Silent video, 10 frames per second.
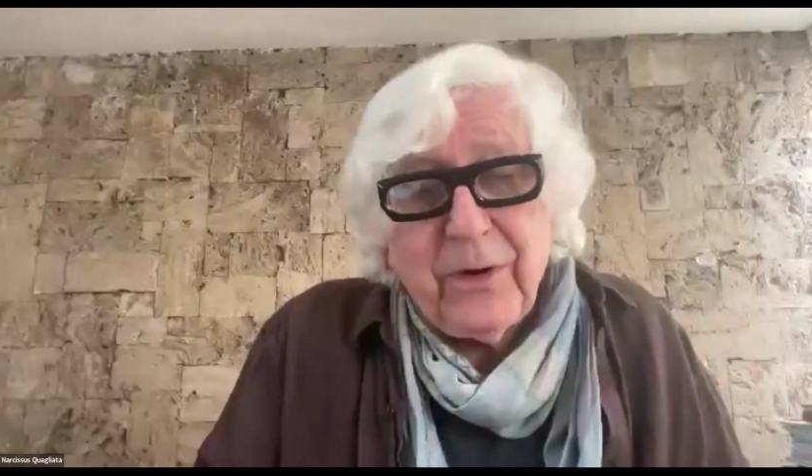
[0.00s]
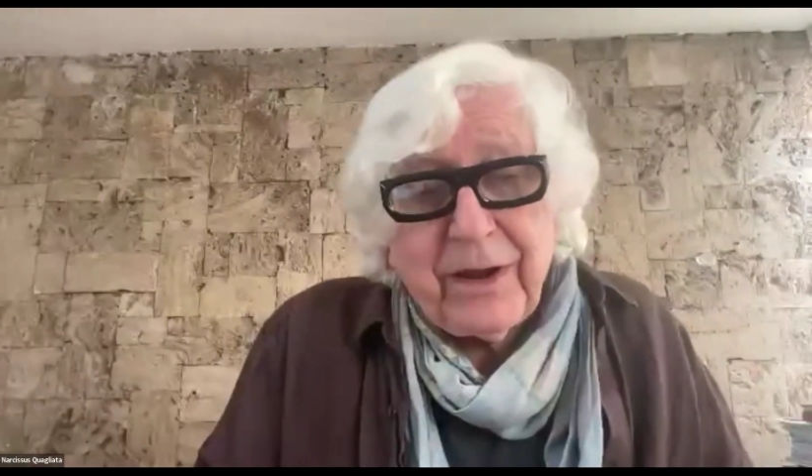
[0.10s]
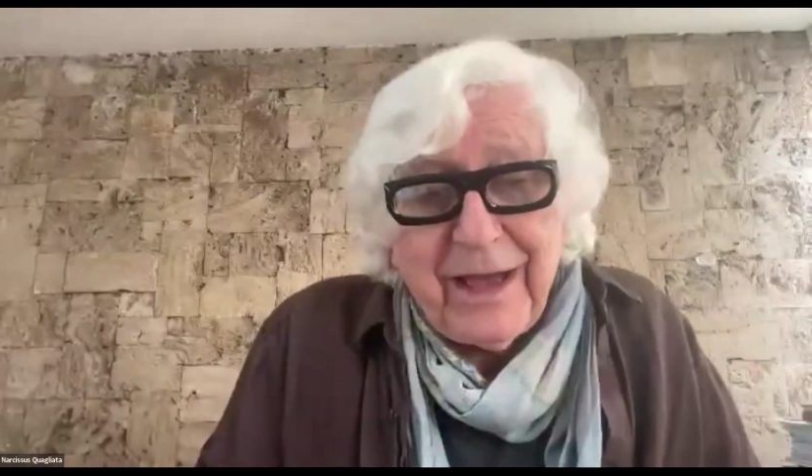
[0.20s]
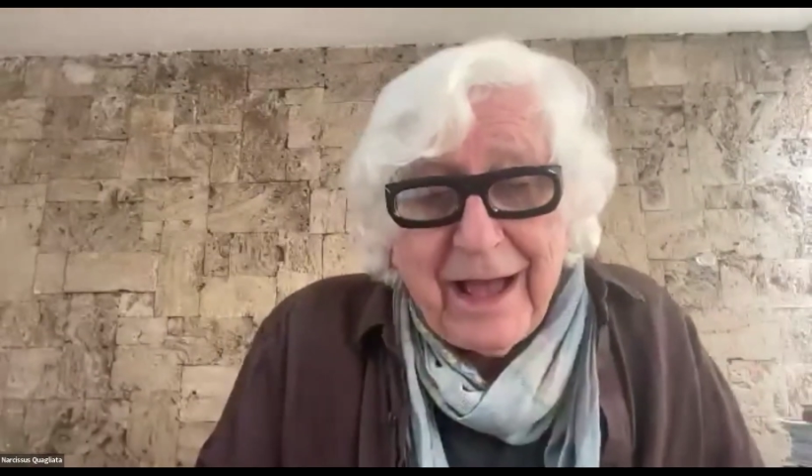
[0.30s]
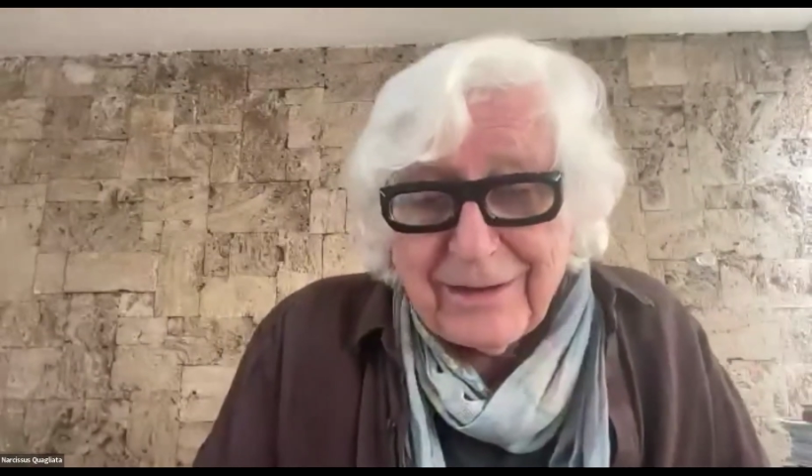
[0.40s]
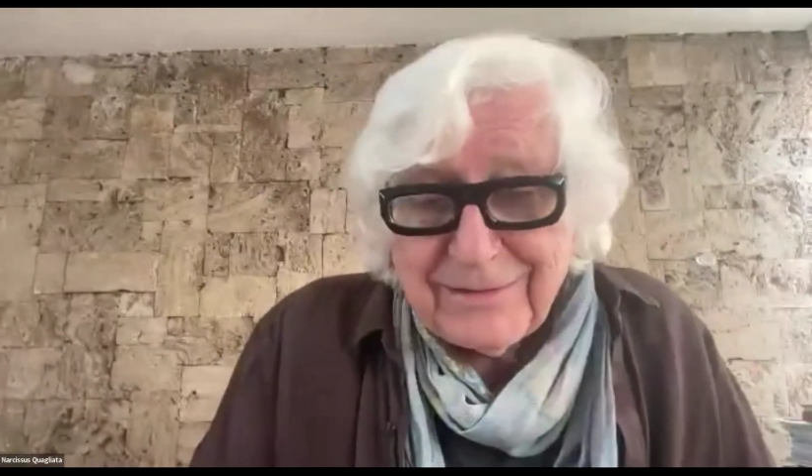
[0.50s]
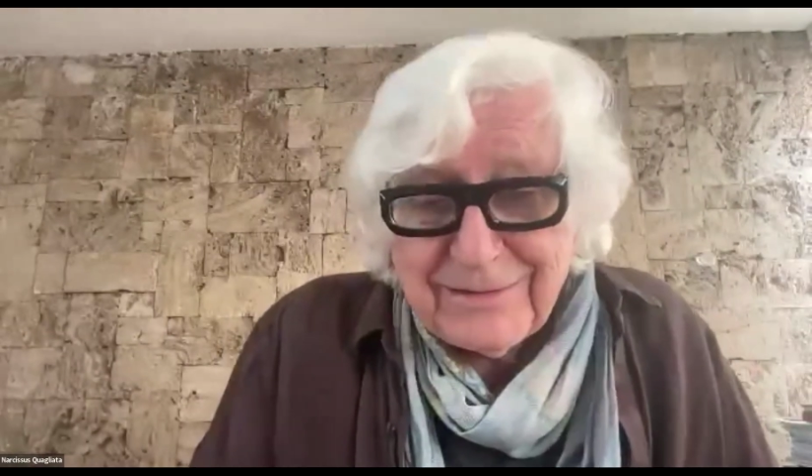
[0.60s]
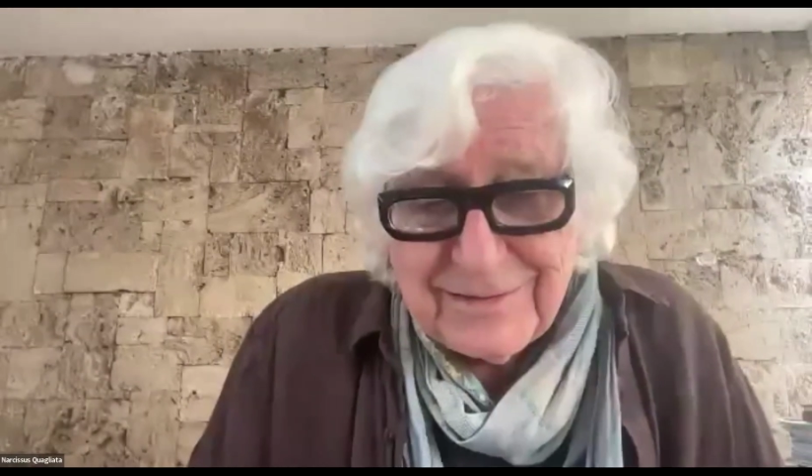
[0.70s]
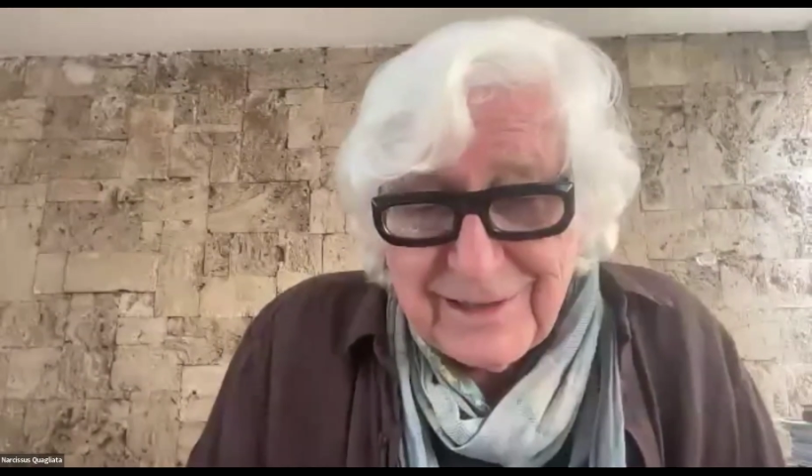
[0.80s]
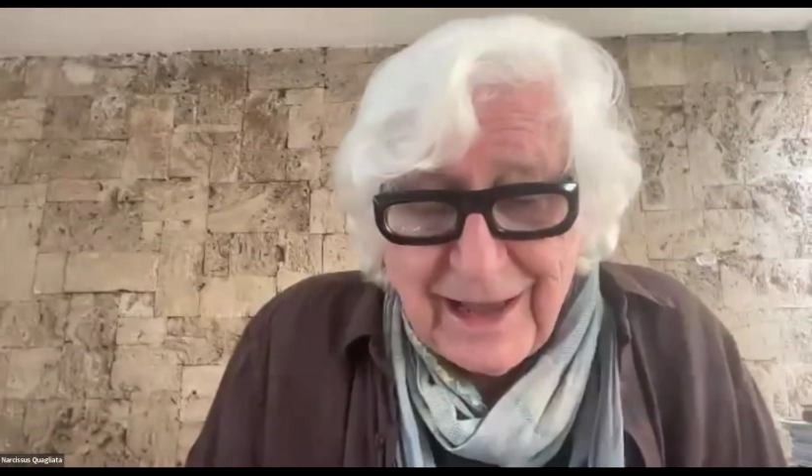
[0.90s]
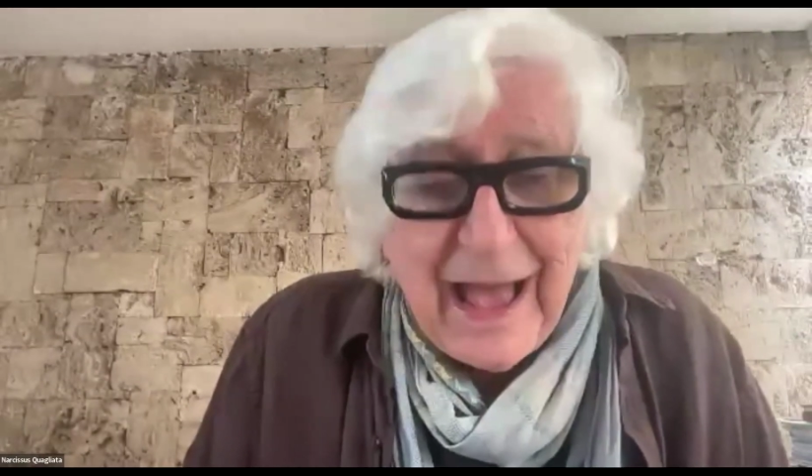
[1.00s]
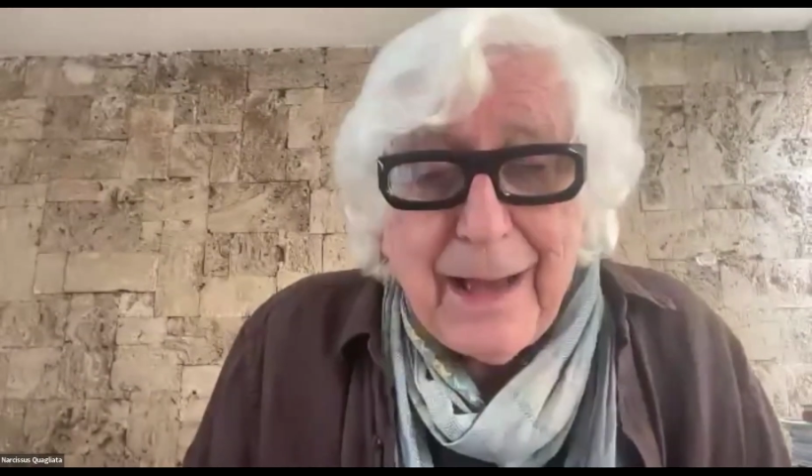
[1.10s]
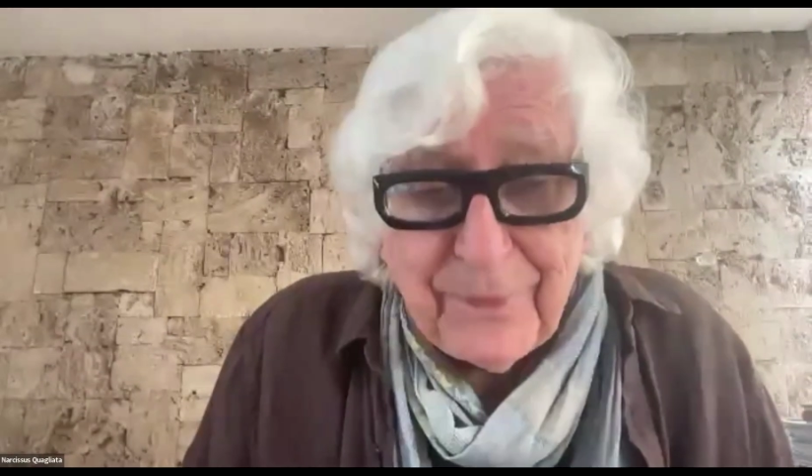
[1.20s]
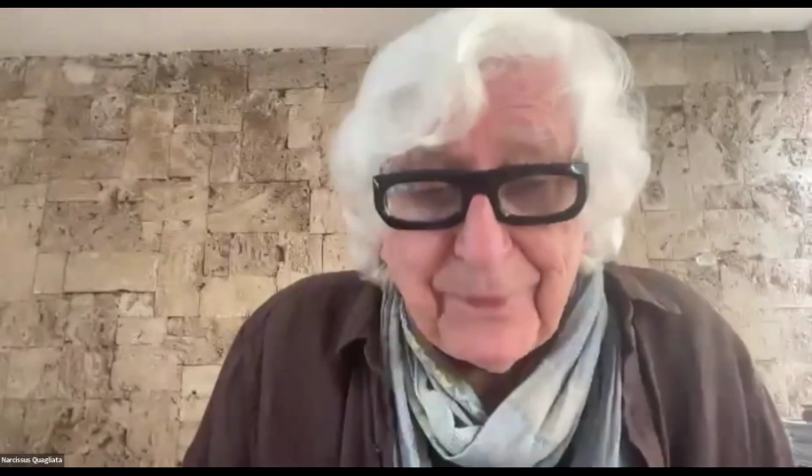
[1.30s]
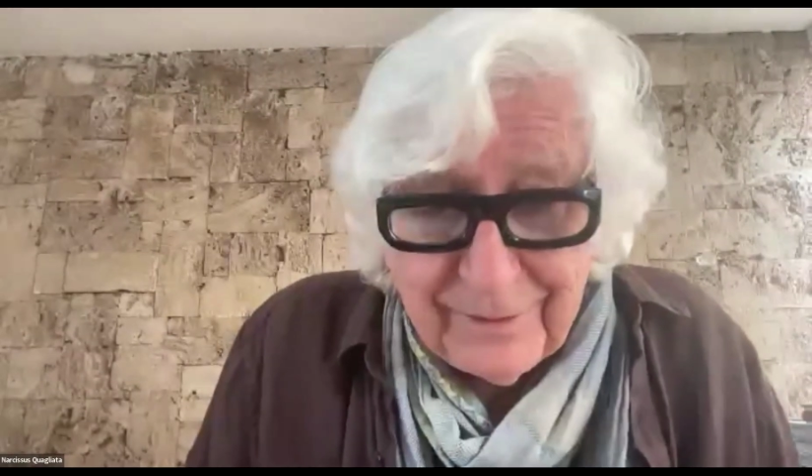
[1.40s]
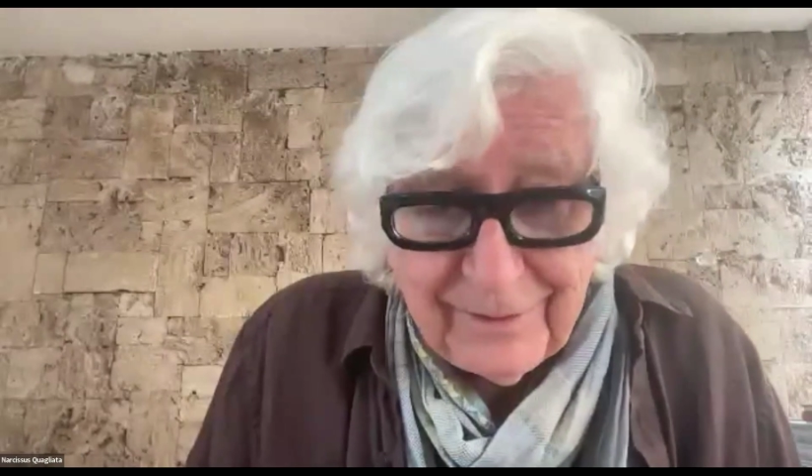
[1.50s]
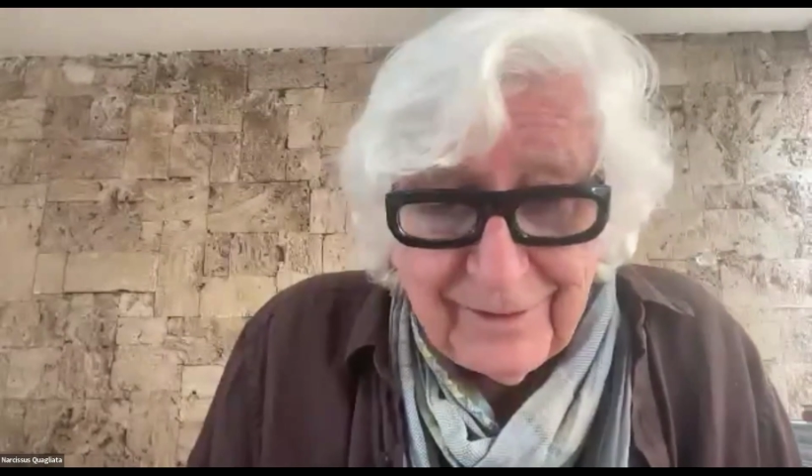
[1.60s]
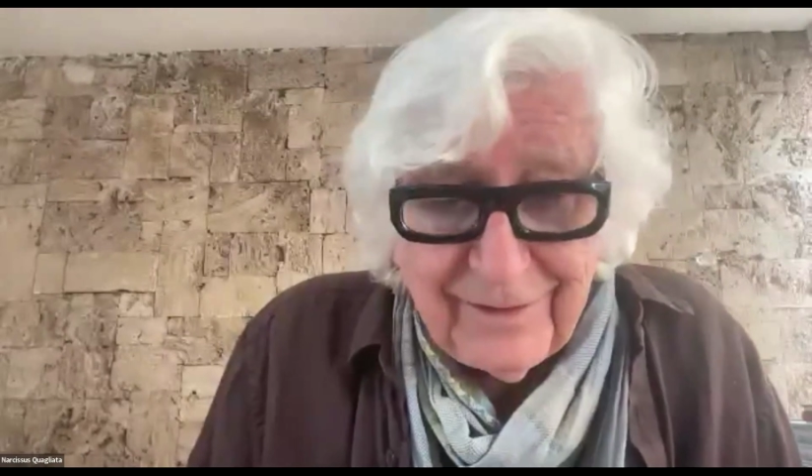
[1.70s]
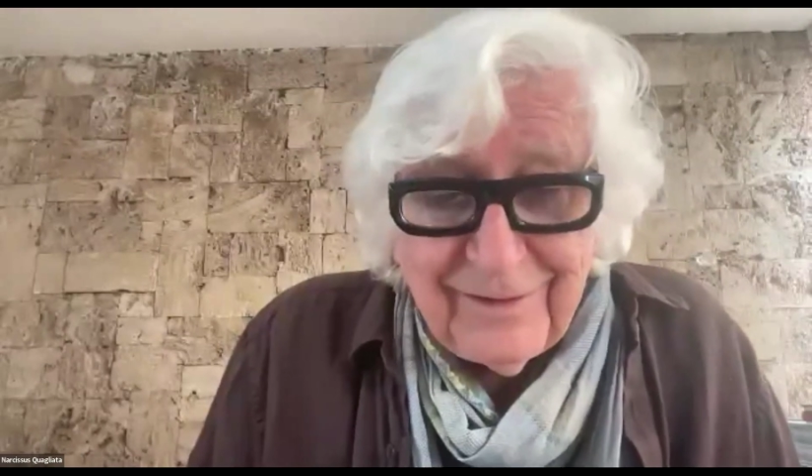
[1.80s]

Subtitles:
it got to happen